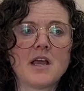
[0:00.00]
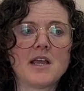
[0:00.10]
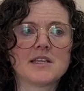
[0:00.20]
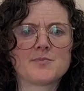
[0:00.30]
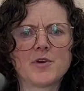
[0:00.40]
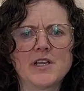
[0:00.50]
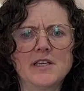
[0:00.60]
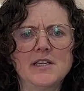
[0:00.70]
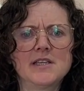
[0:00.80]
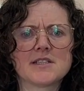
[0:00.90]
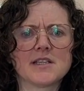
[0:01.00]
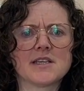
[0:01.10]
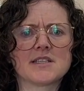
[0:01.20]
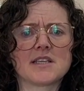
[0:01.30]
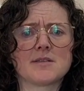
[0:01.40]
It's pretty easily
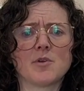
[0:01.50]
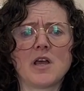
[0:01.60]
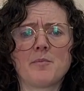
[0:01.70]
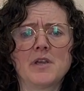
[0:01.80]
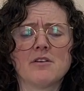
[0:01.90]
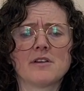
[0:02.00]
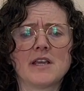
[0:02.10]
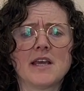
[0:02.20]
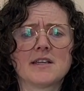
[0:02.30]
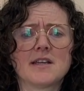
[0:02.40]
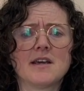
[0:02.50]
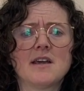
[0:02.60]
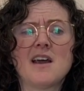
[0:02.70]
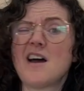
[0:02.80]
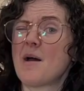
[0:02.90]
accessible up here in Canada. I'm